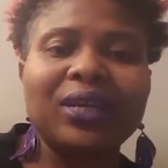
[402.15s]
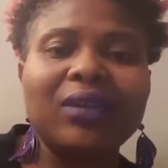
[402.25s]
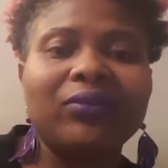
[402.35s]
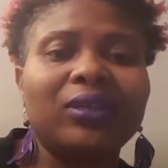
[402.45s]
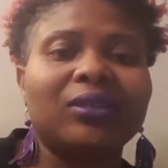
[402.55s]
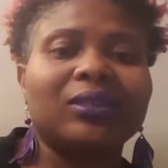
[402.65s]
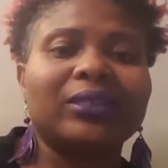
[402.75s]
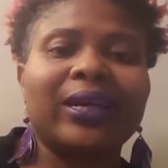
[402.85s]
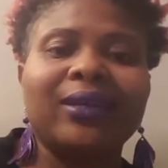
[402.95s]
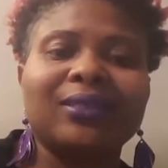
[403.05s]
Even your
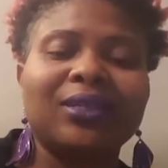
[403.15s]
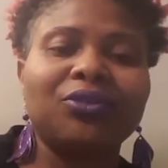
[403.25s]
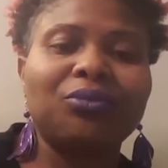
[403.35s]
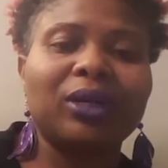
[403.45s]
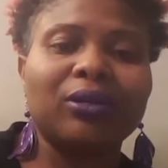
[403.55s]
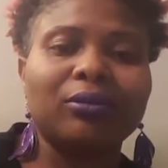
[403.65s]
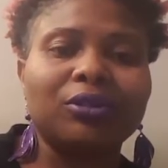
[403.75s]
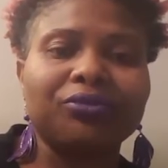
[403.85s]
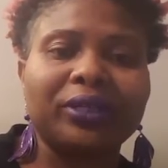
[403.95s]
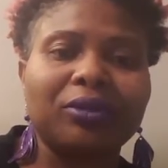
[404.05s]
snacks. I do my own
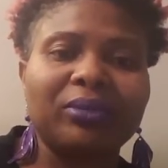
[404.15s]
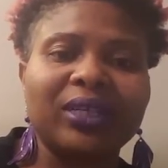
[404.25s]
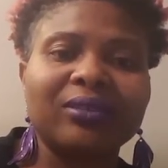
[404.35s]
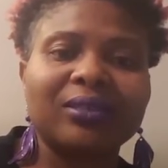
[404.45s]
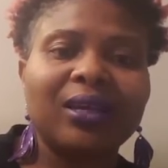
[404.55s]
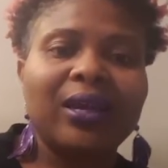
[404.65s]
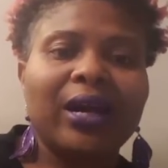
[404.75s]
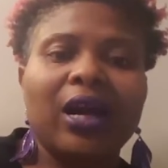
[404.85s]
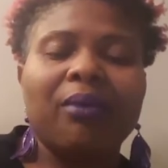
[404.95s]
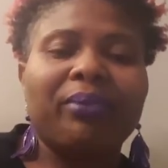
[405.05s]
trail mix.
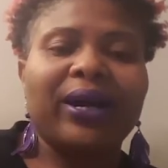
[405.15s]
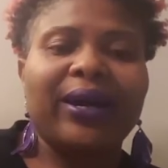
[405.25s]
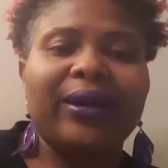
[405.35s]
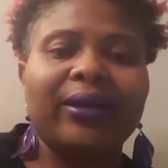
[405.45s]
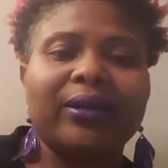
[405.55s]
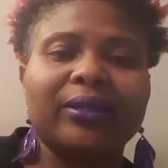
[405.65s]
I buy